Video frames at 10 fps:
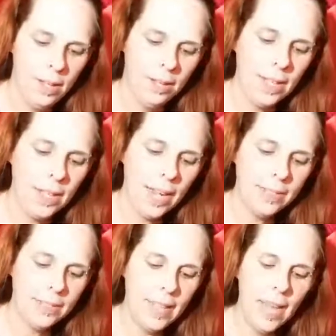The
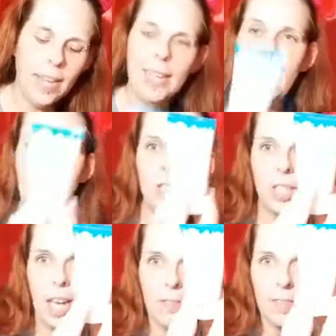next thing, and I
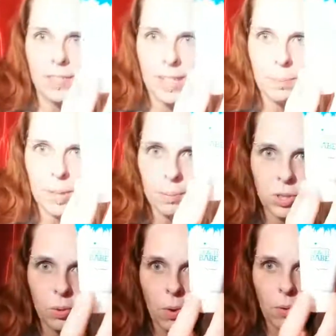actually have this taped up so
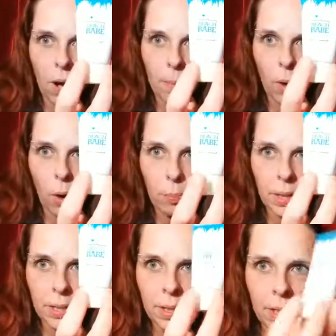it won't come
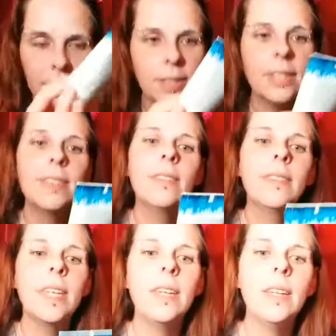open. This is
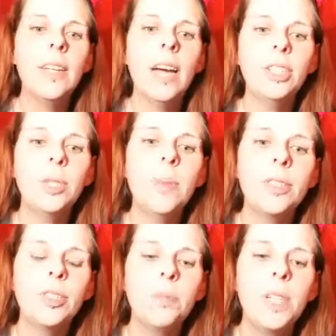the Not Your
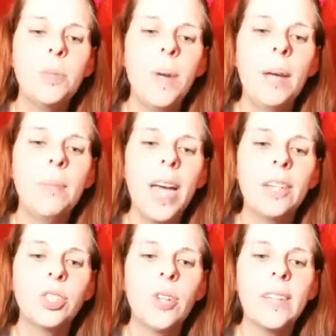Mother's Beach Babe
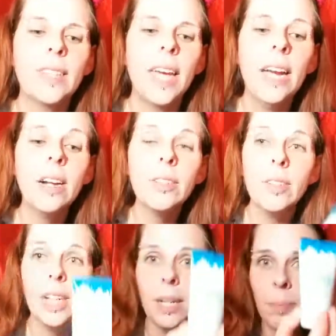Texturizing Hair
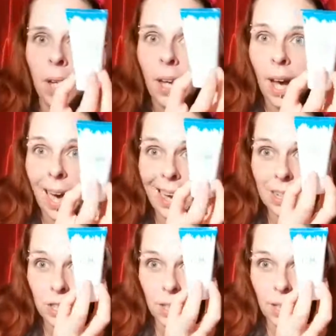Cream. I
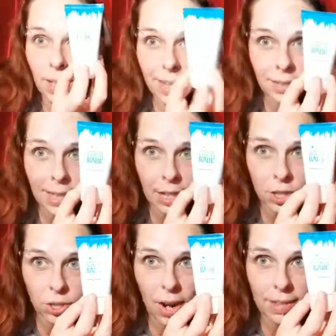actually like
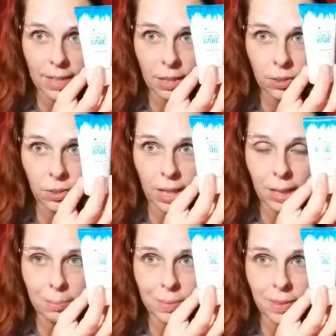texturizing
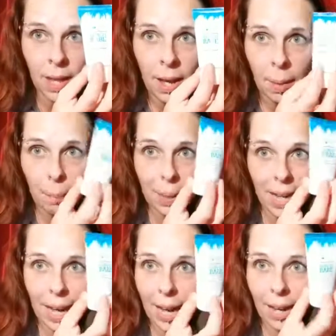creams, but
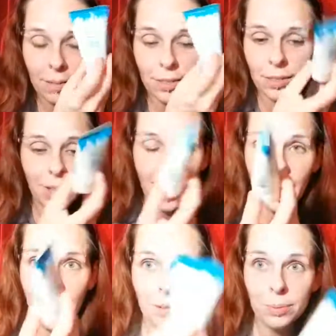
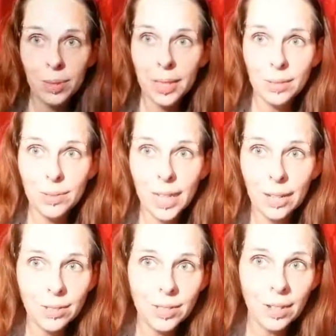I don't really use
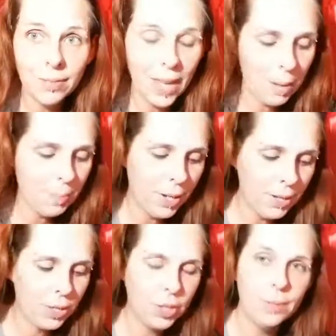hair stuff that
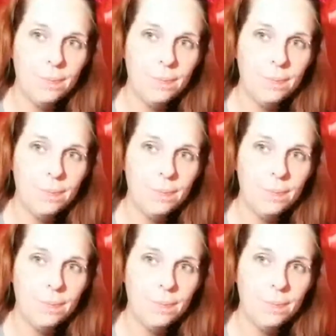much.